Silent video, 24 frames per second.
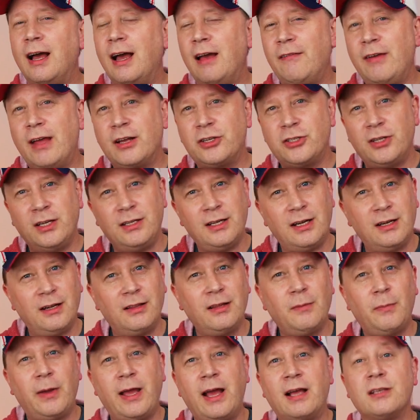I've actually done it
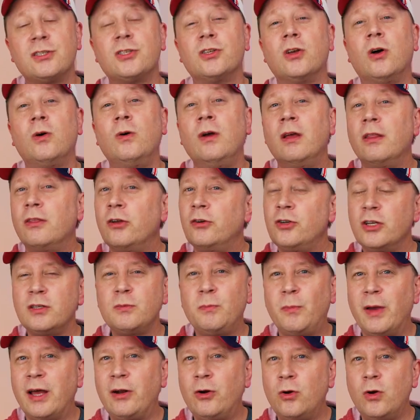in the past, so they're
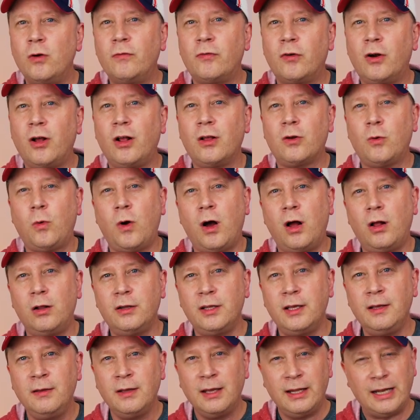just better overall
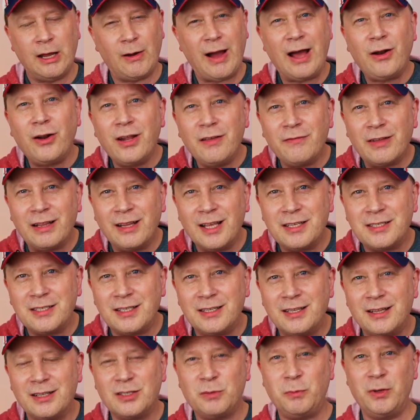quality. Now, I don't even
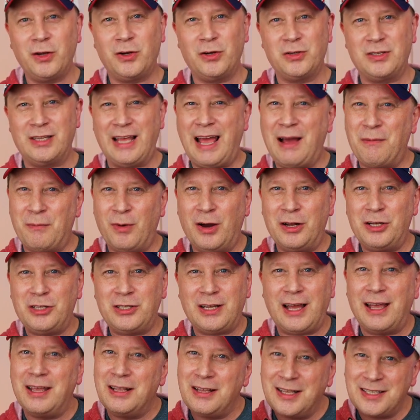listen to the speakers that much.
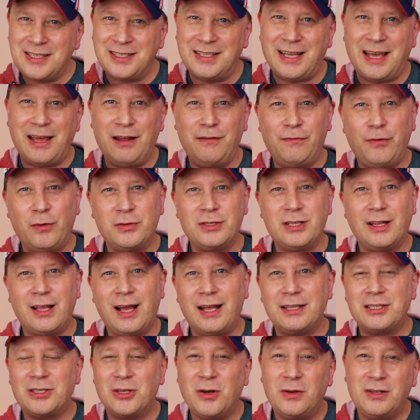I listen to headphones a
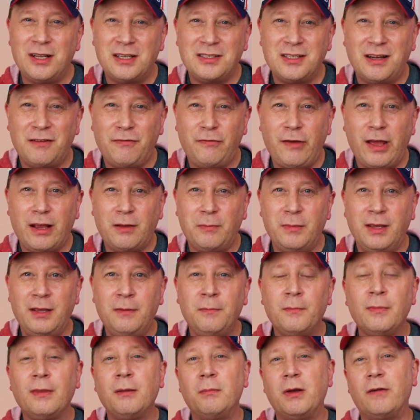lot, so it doesn't affect me.